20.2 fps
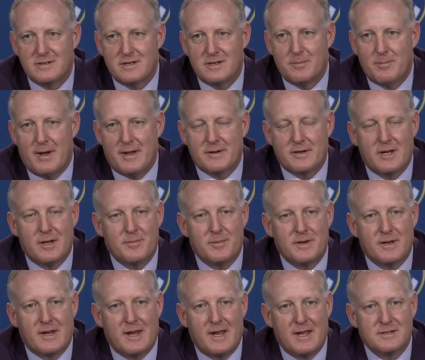about
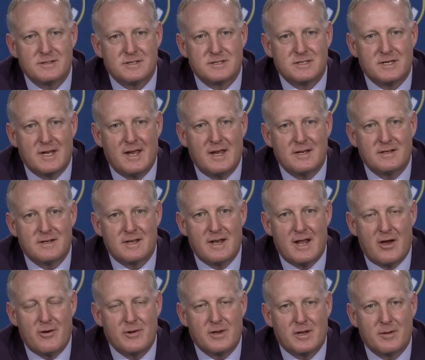coming to Kansas State and
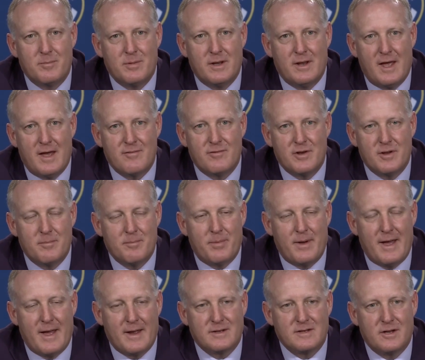how he could be have an
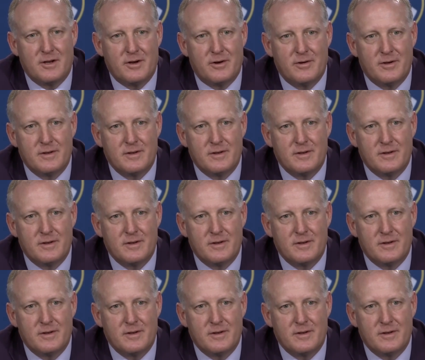impact here.